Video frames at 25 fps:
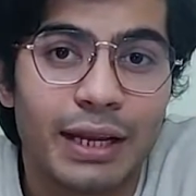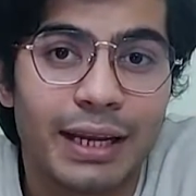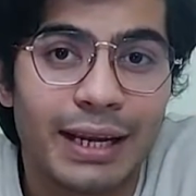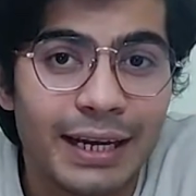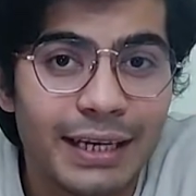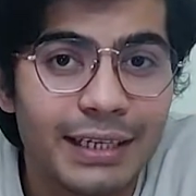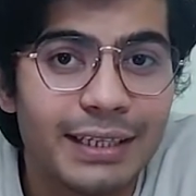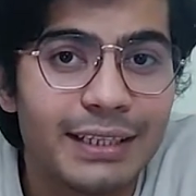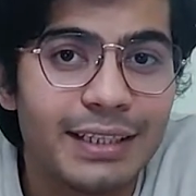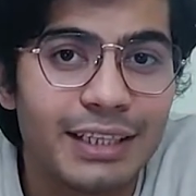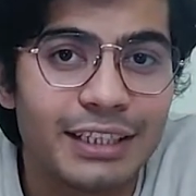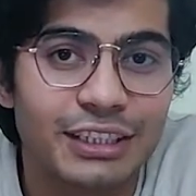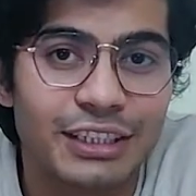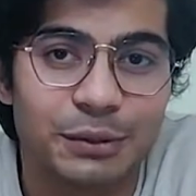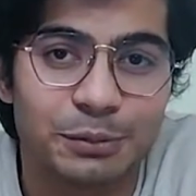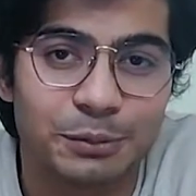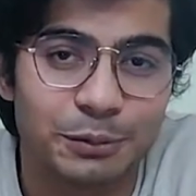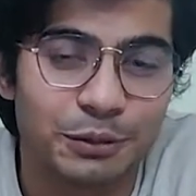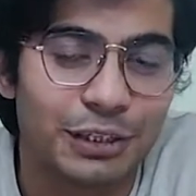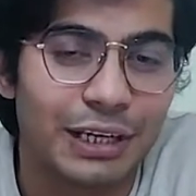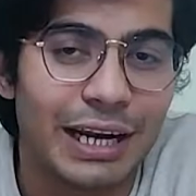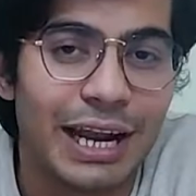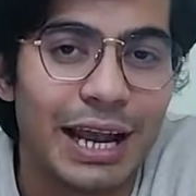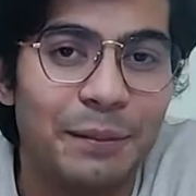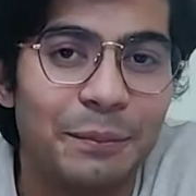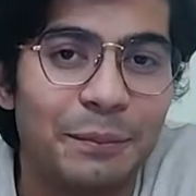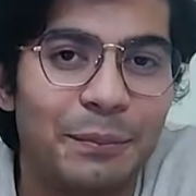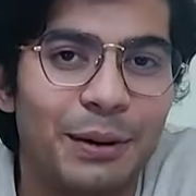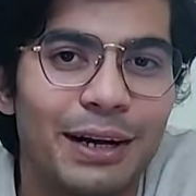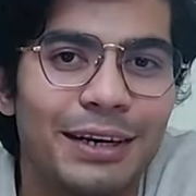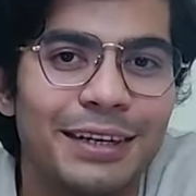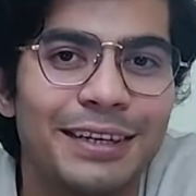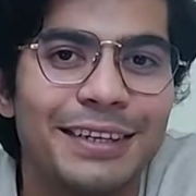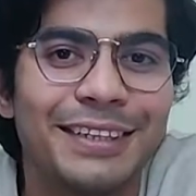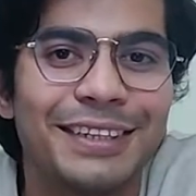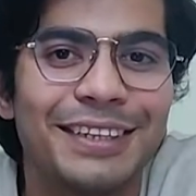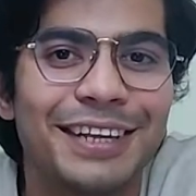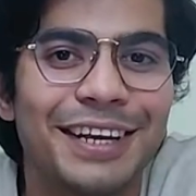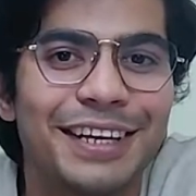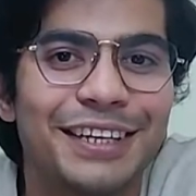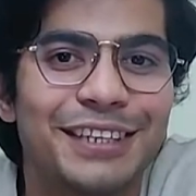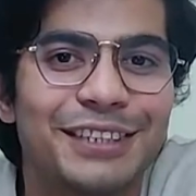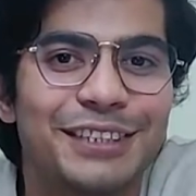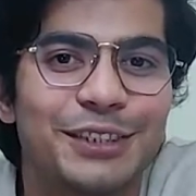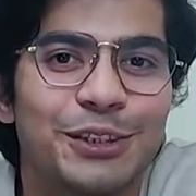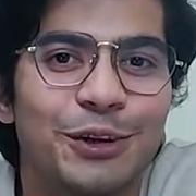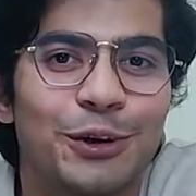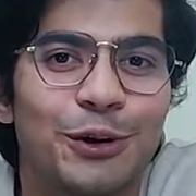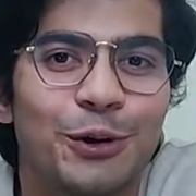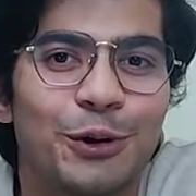hit the subscribe button
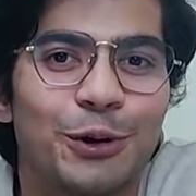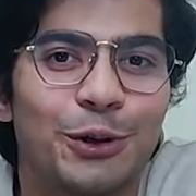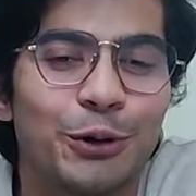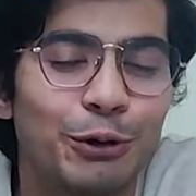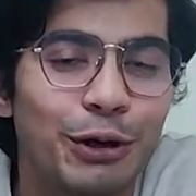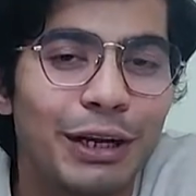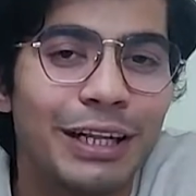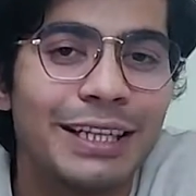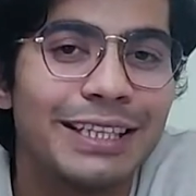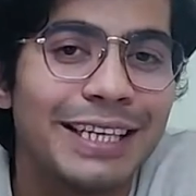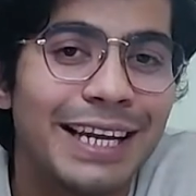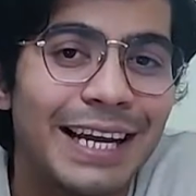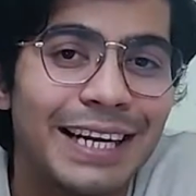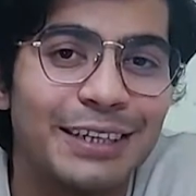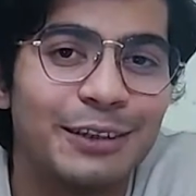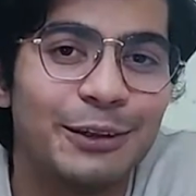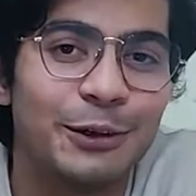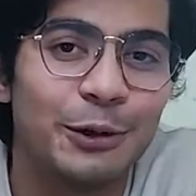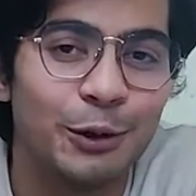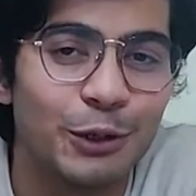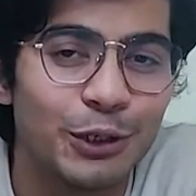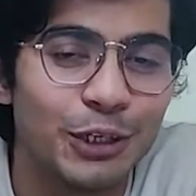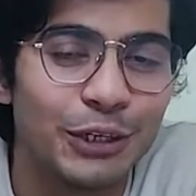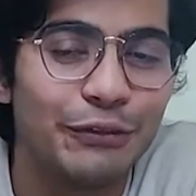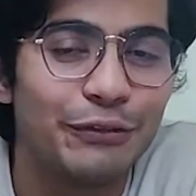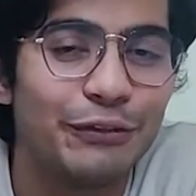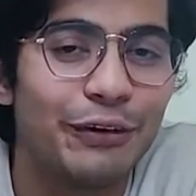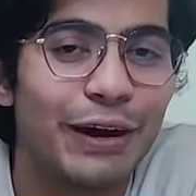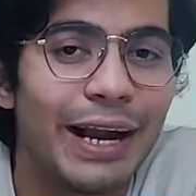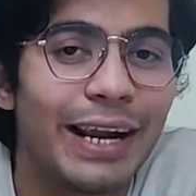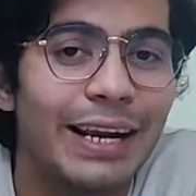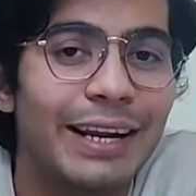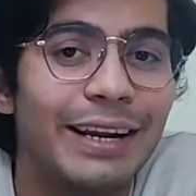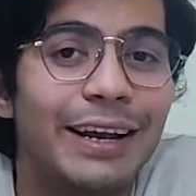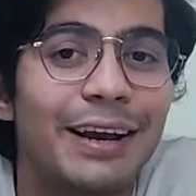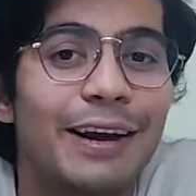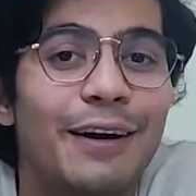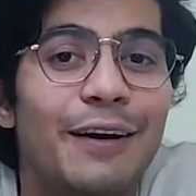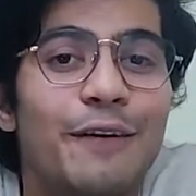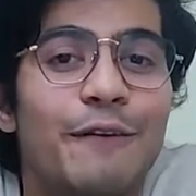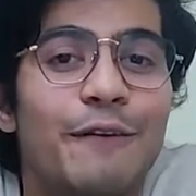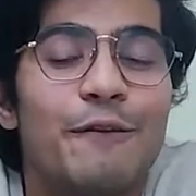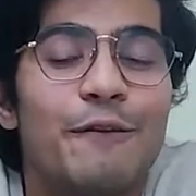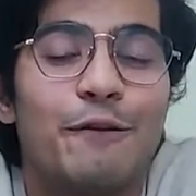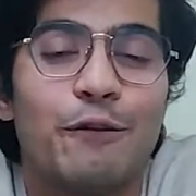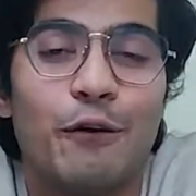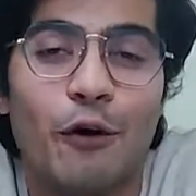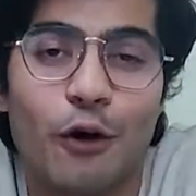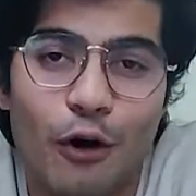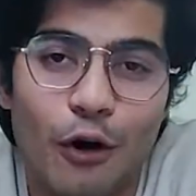so you can get notified
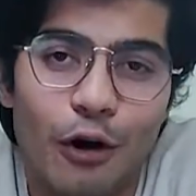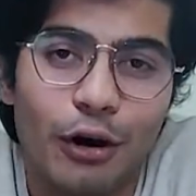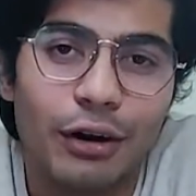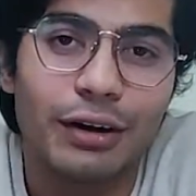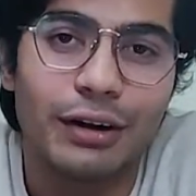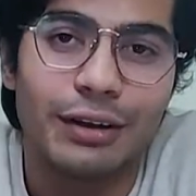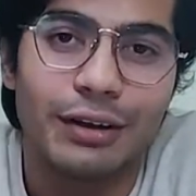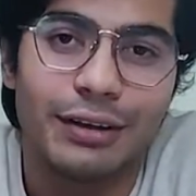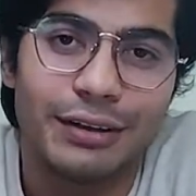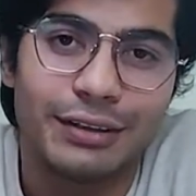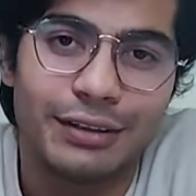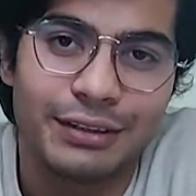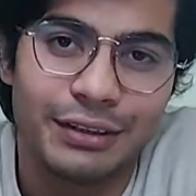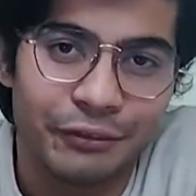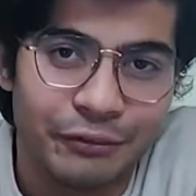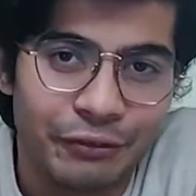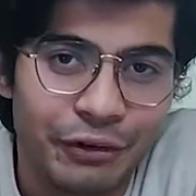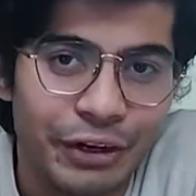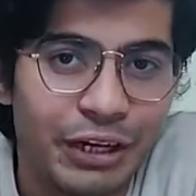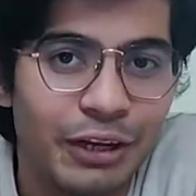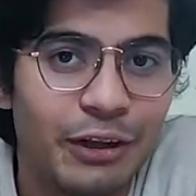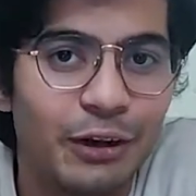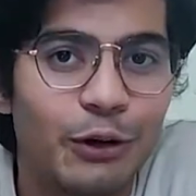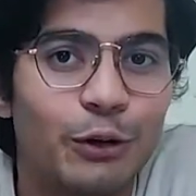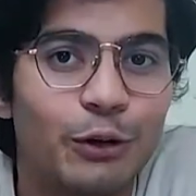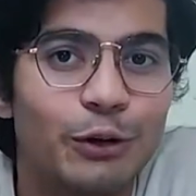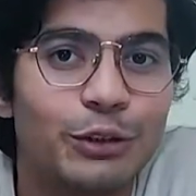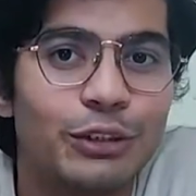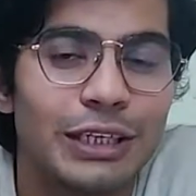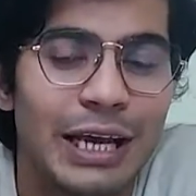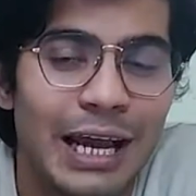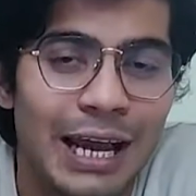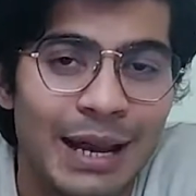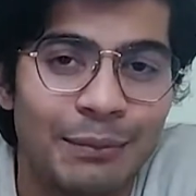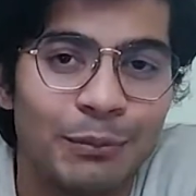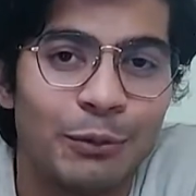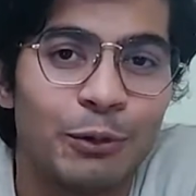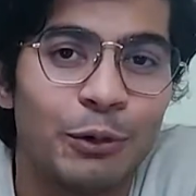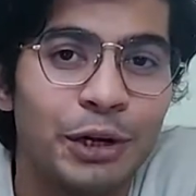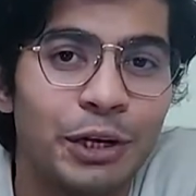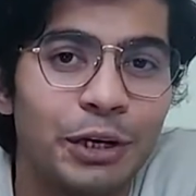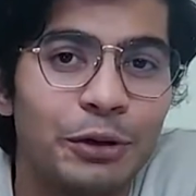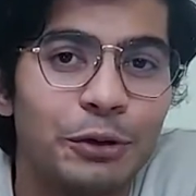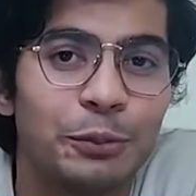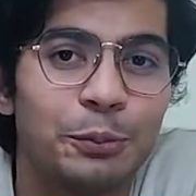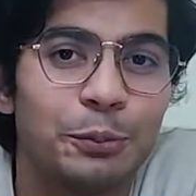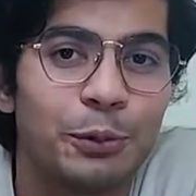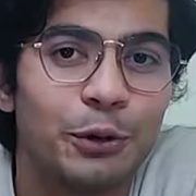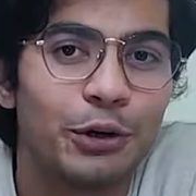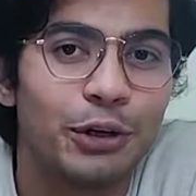for the videos I'm going
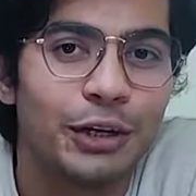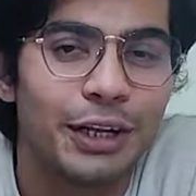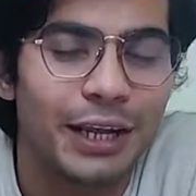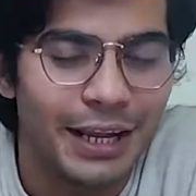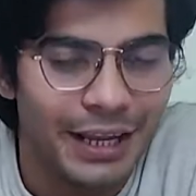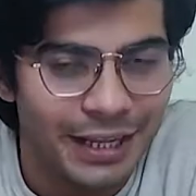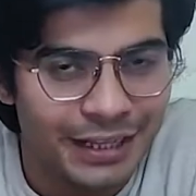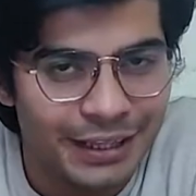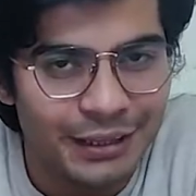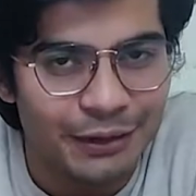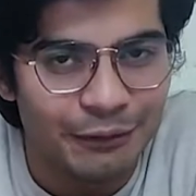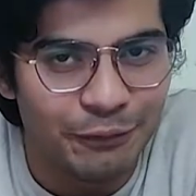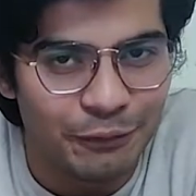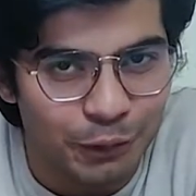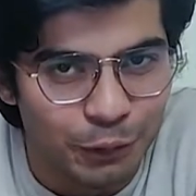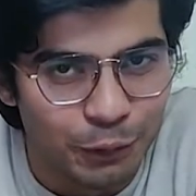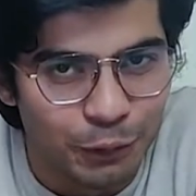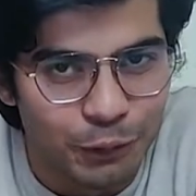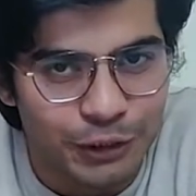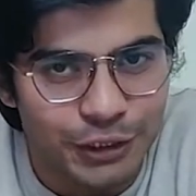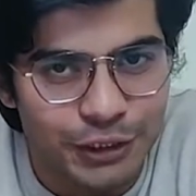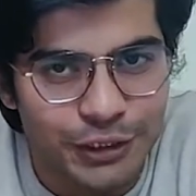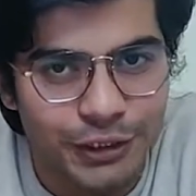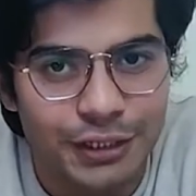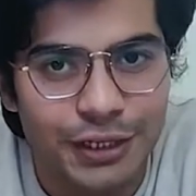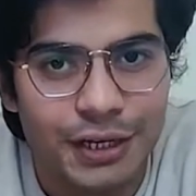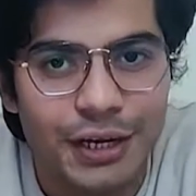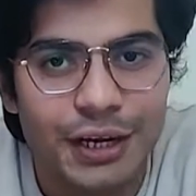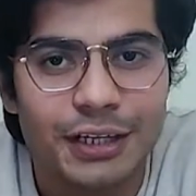to put in the future.